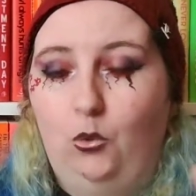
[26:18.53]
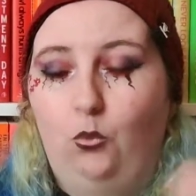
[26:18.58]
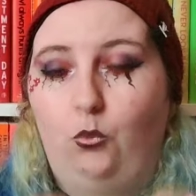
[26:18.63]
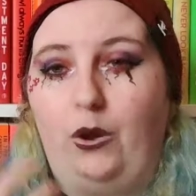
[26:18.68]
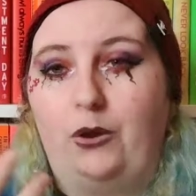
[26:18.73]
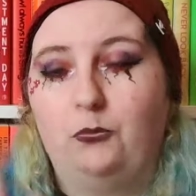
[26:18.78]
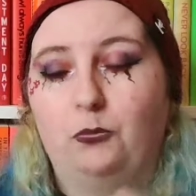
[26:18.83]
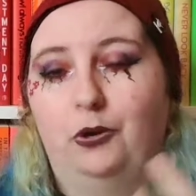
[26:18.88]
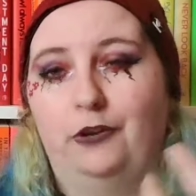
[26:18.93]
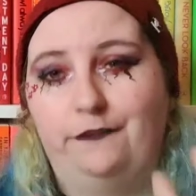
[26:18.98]

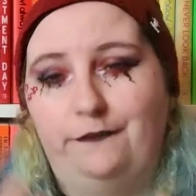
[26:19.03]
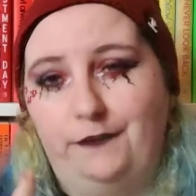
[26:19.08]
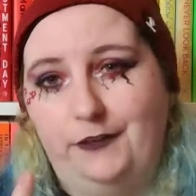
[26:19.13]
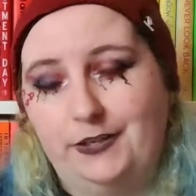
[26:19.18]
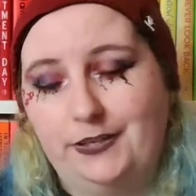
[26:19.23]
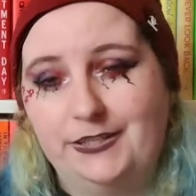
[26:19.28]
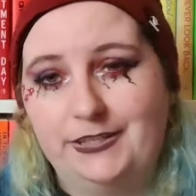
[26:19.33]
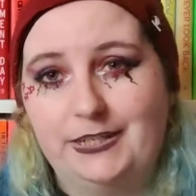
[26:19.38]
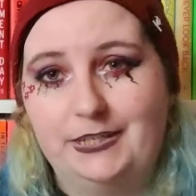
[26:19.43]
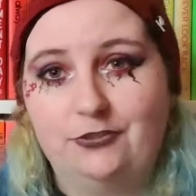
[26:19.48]
when we're
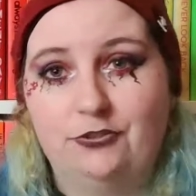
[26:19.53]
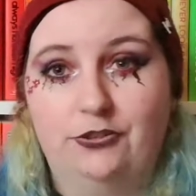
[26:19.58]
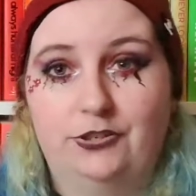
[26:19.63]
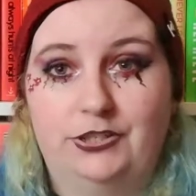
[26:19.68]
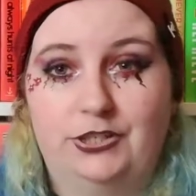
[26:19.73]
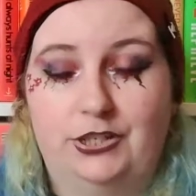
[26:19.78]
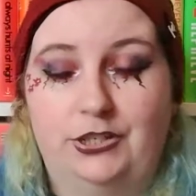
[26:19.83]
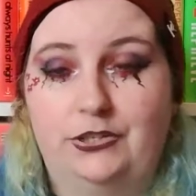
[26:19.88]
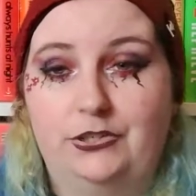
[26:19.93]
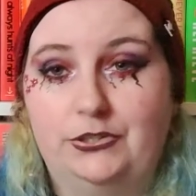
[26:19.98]
first
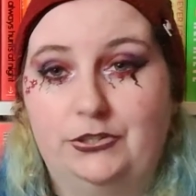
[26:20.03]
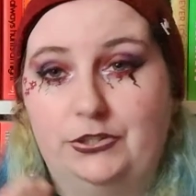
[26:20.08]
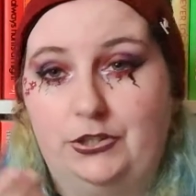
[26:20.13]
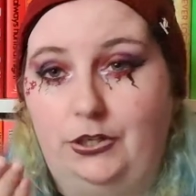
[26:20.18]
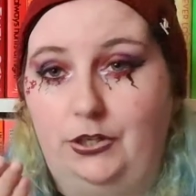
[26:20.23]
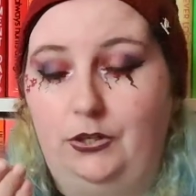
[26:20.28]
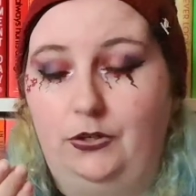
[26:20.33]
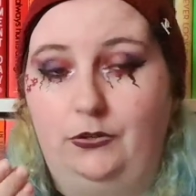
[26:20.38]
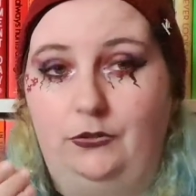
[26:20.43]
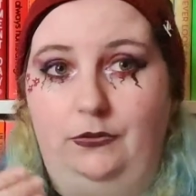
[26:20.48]
introduced
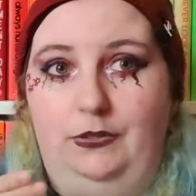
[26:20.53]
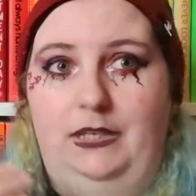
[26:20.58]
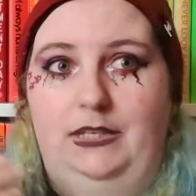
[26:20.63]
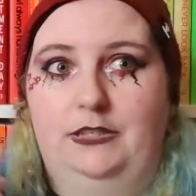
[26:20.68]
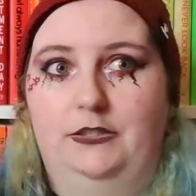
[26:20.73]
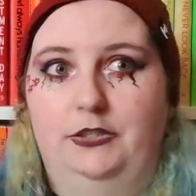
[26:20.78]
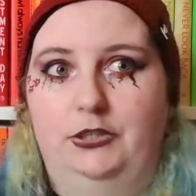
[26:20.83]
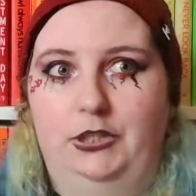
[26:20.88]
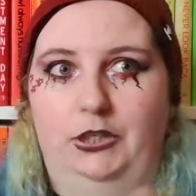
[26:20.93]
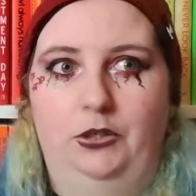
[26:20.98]
to
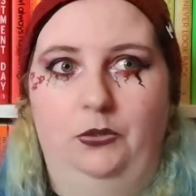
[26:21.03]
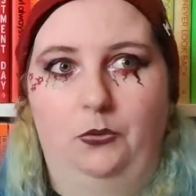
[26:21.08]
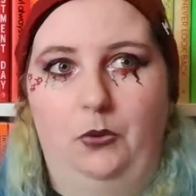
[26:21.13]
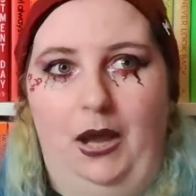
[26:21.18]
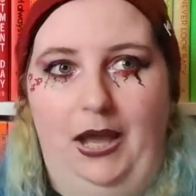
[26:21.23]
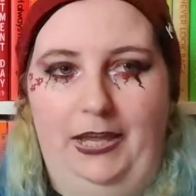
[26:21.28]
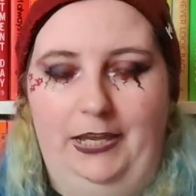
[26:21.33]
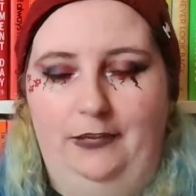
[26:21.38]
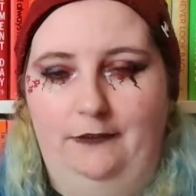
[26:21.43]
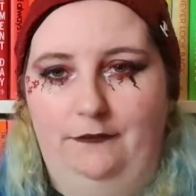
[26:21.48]
these two
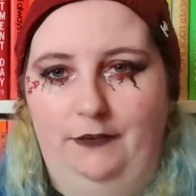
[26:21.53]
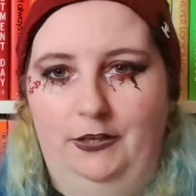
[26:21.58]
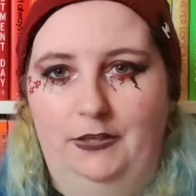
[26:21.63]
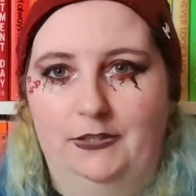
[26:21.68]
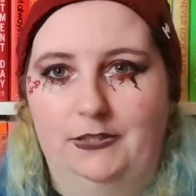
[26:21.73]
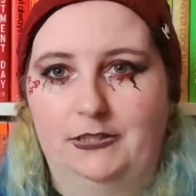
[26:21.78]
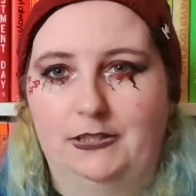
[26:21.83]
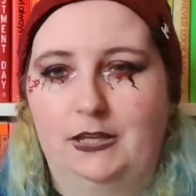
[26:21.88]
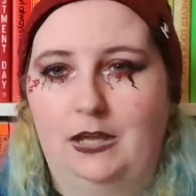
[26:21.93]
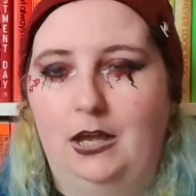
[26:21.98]

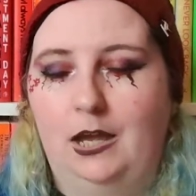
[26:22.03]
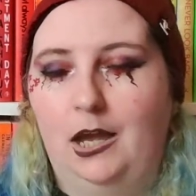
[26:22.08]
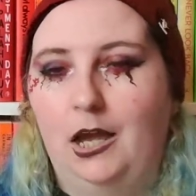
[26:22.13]
Avas,